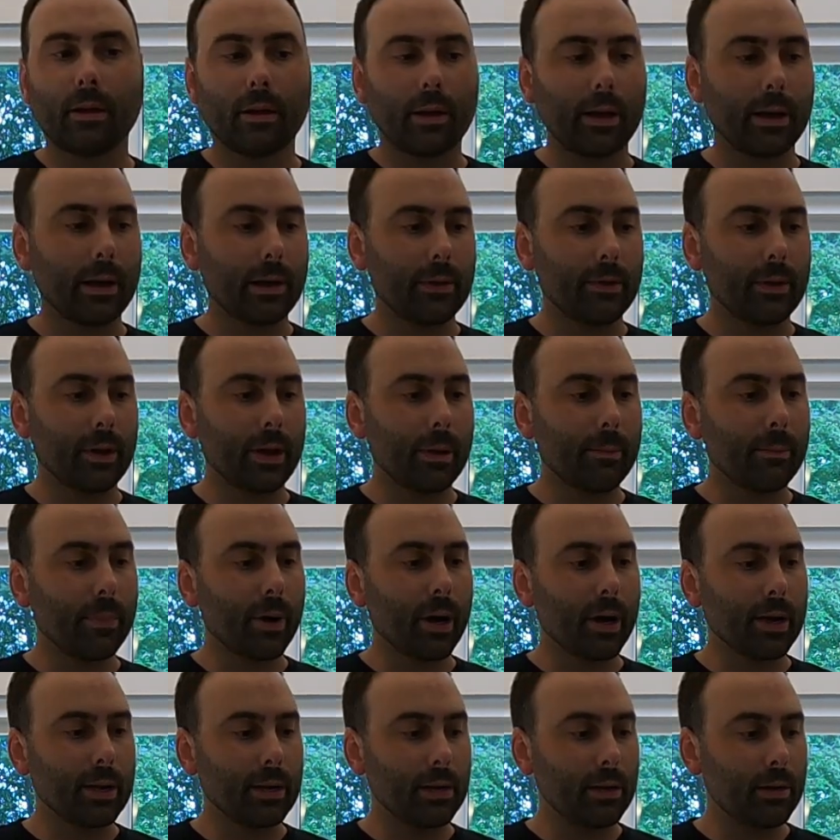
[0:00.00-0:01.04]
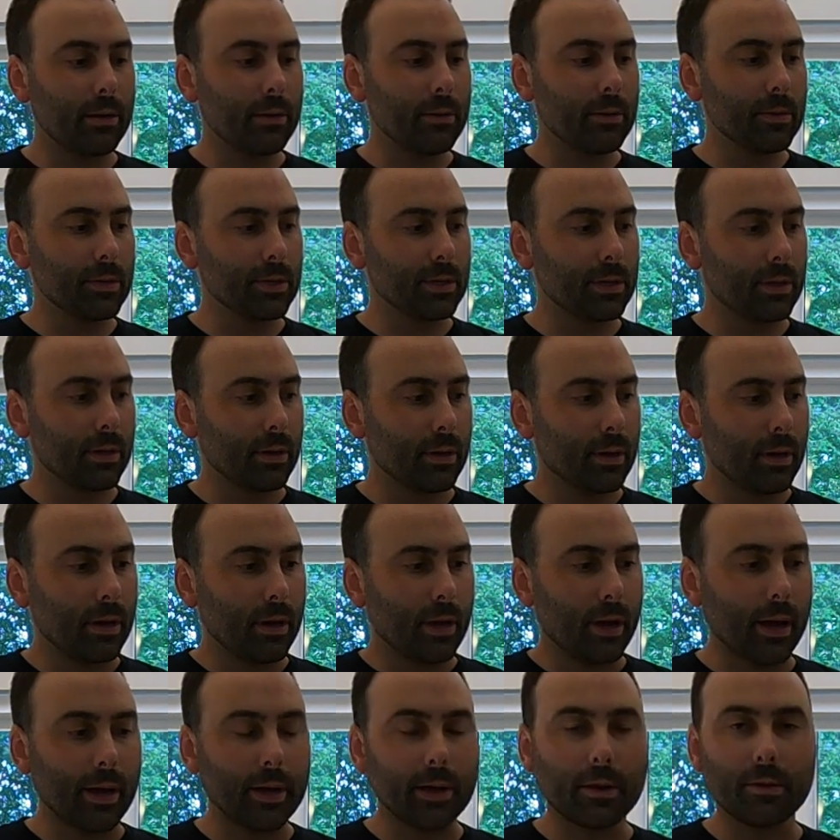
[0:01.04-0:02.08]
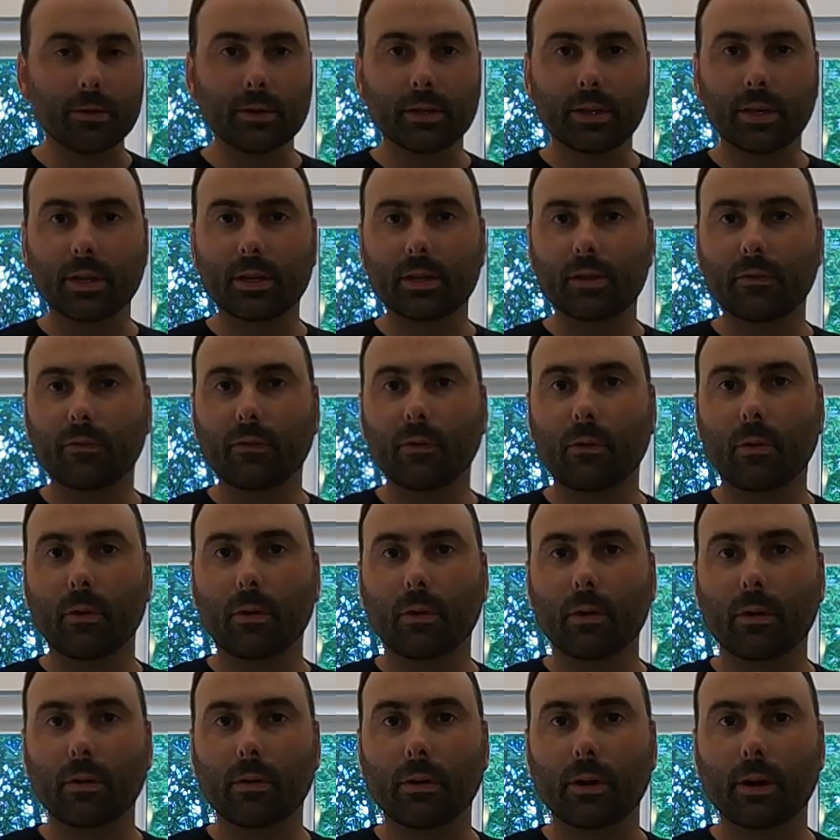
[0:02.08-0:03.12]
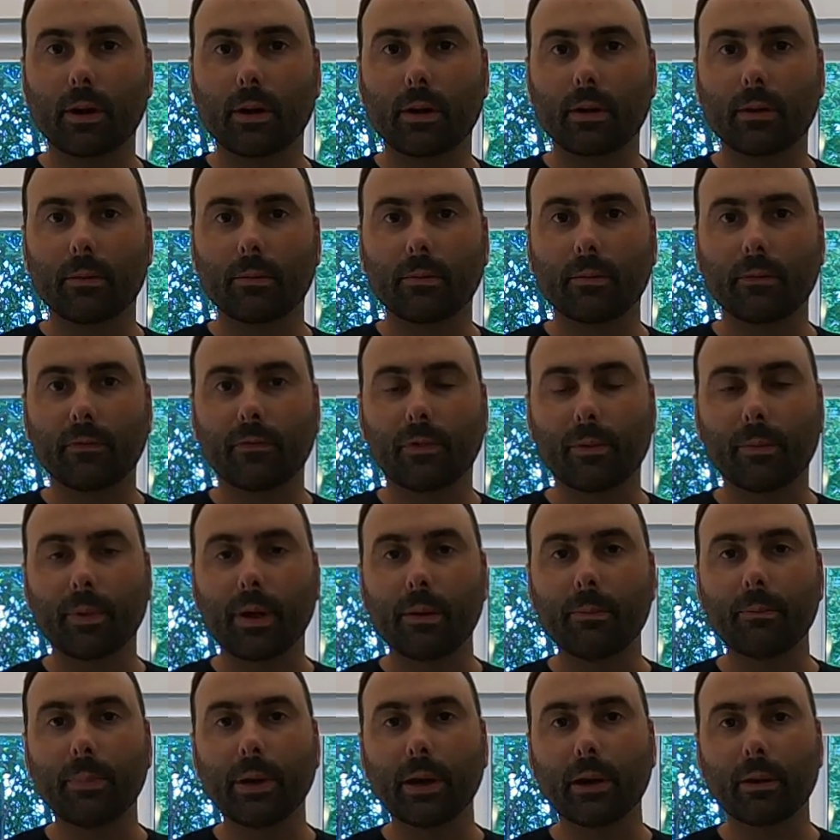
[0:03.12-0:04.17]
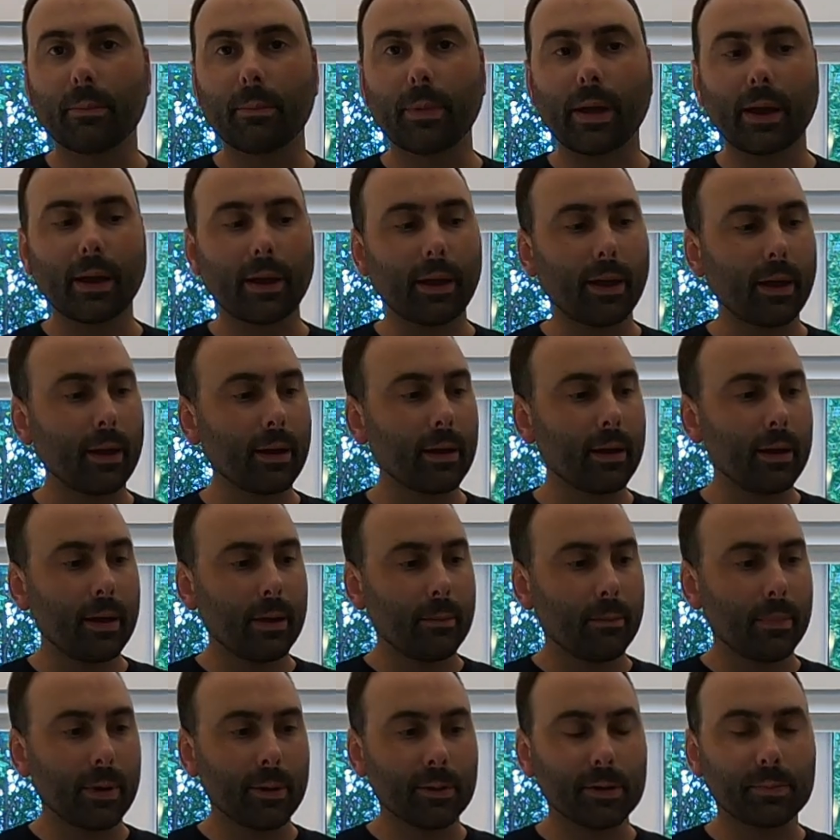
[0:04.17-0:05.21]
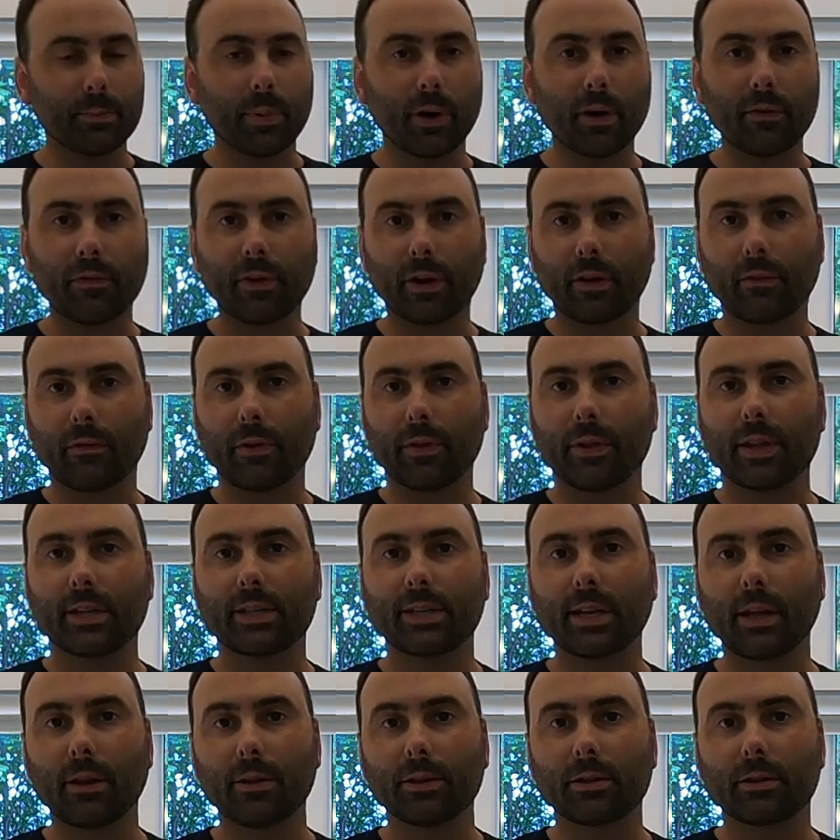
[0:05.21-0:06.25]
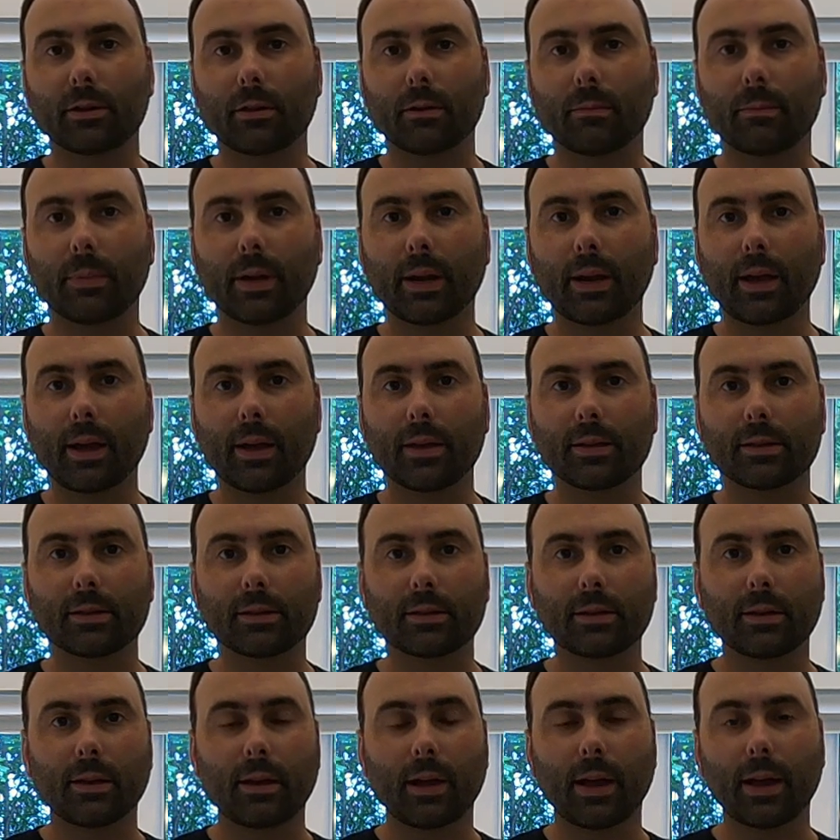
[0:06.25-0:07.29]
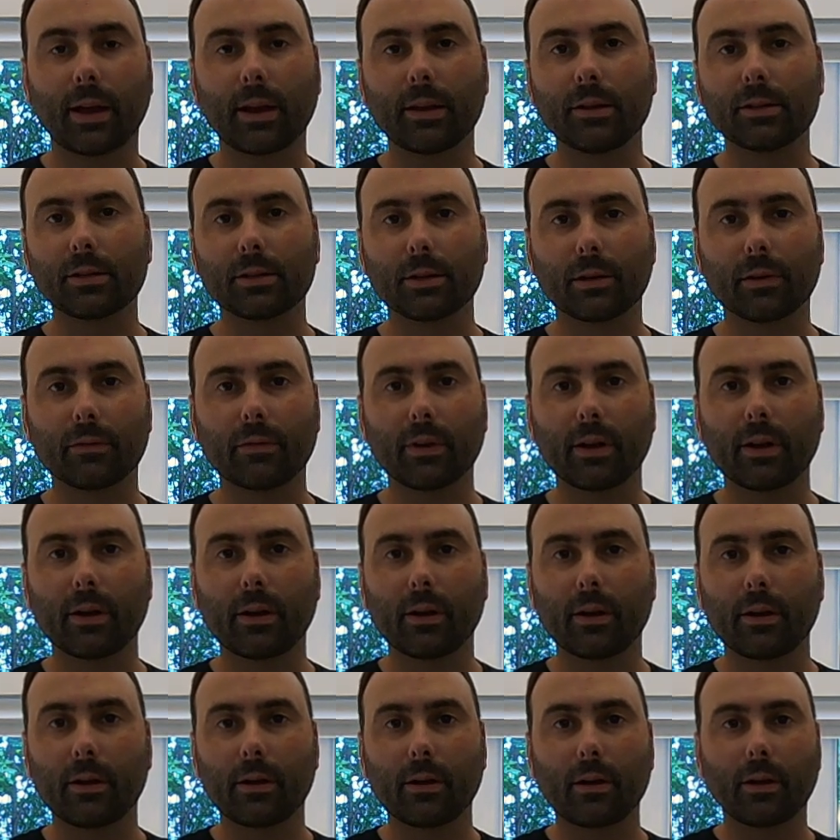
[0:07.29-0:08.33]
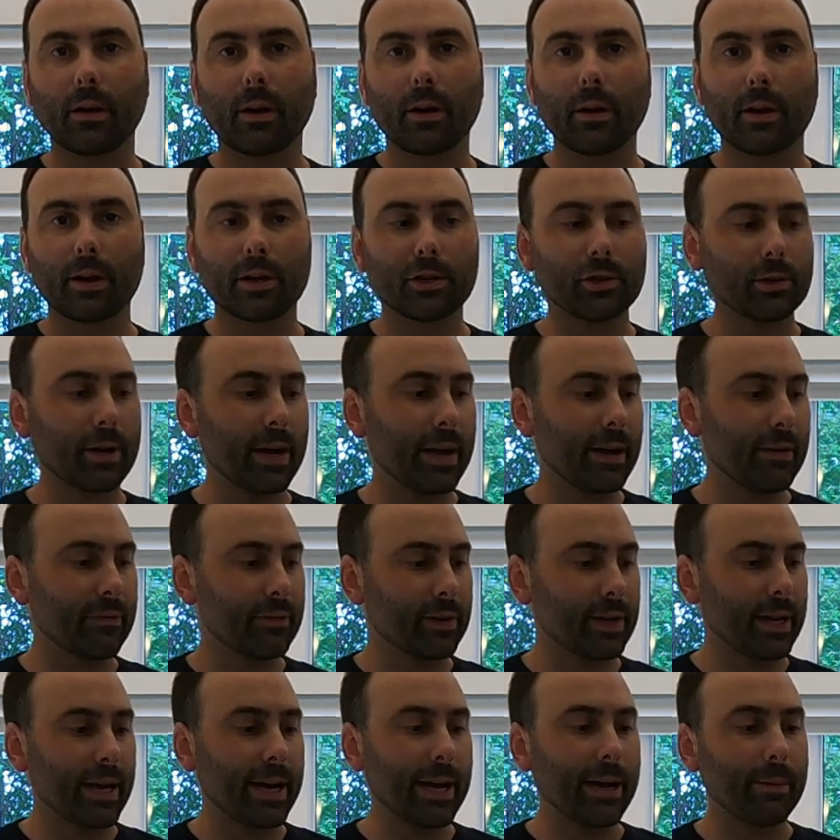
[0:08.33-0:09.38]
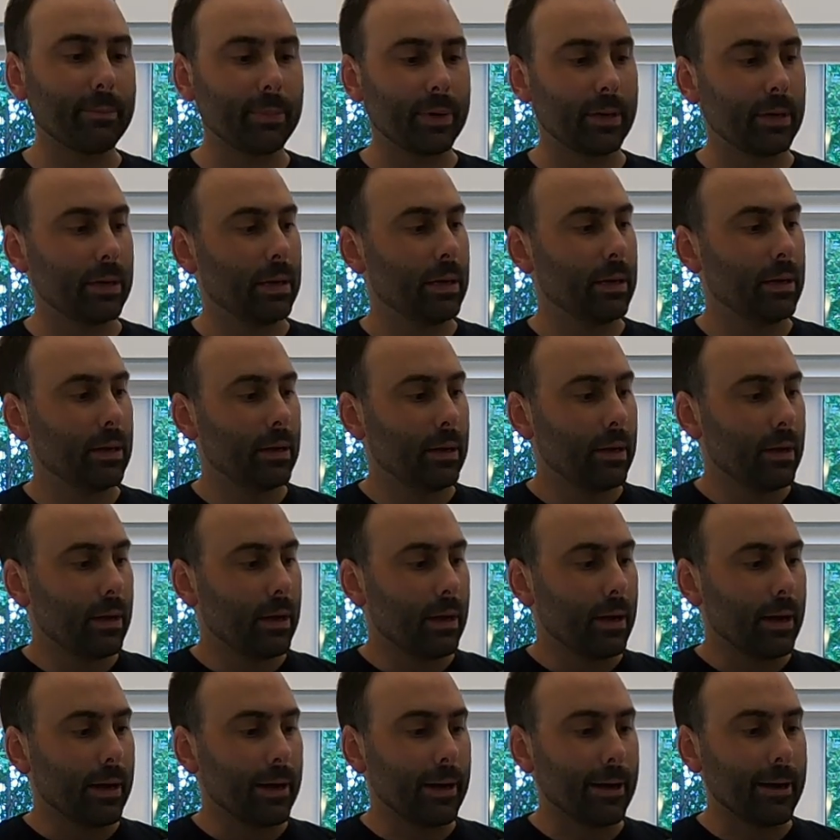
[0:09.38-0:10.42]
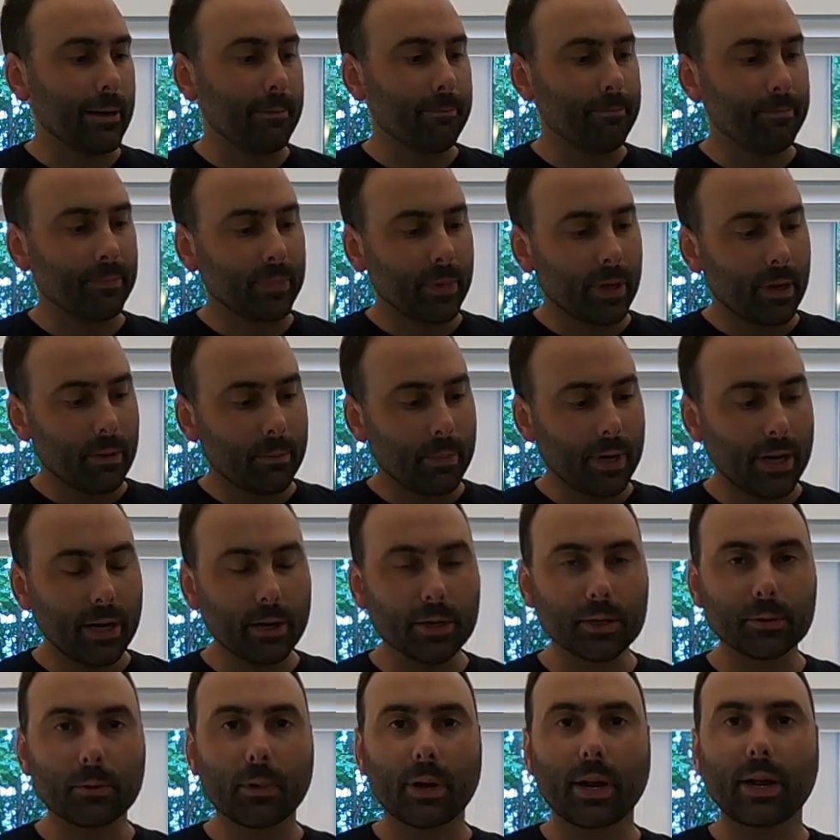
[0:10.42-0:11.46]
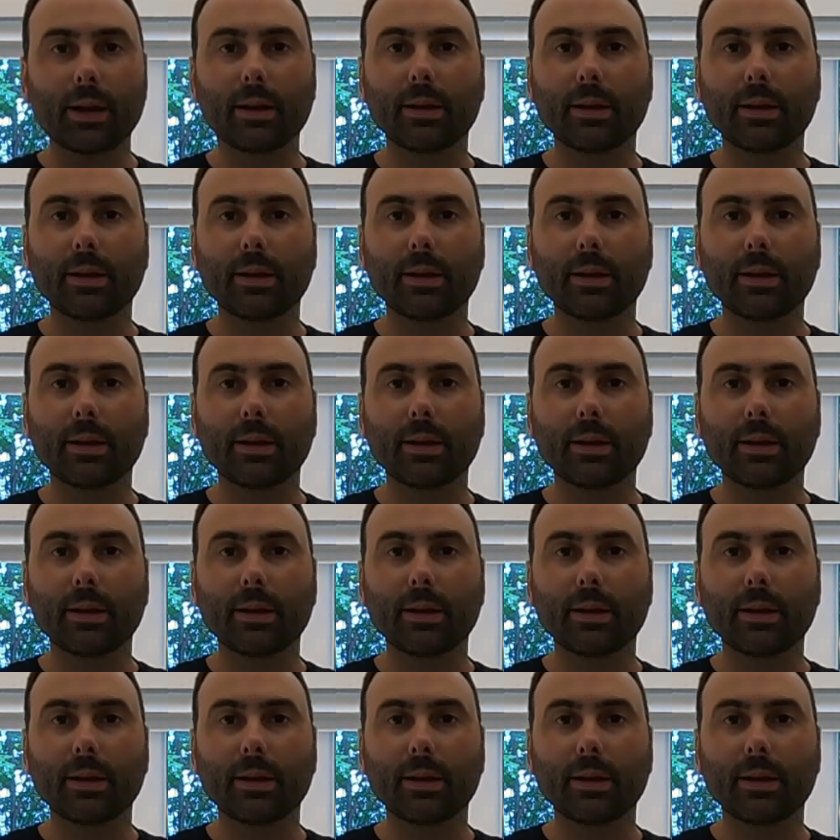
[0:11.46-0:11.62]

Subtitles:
that I bought used. I use this for my beer making, but it was perfect for the seltzer because I can serve it on a draft tap. But here's what I